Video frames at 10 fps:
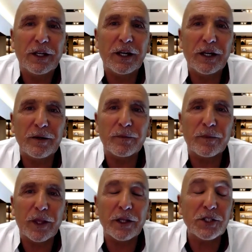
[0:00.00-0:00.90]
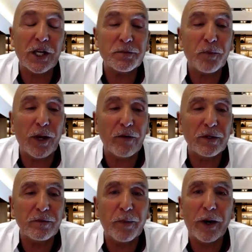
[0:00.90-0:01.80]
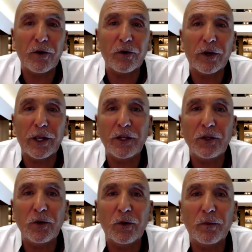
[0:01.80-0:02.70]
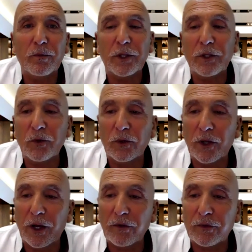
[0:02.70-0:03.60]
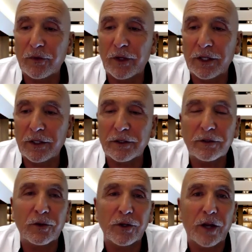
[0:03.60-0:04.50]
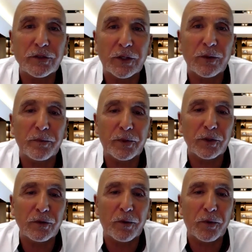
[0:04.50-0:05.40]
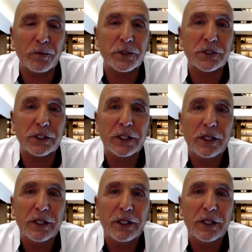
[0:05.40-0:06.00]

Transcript: and just by having Beryl in your life, your life's going to improve, I promise you.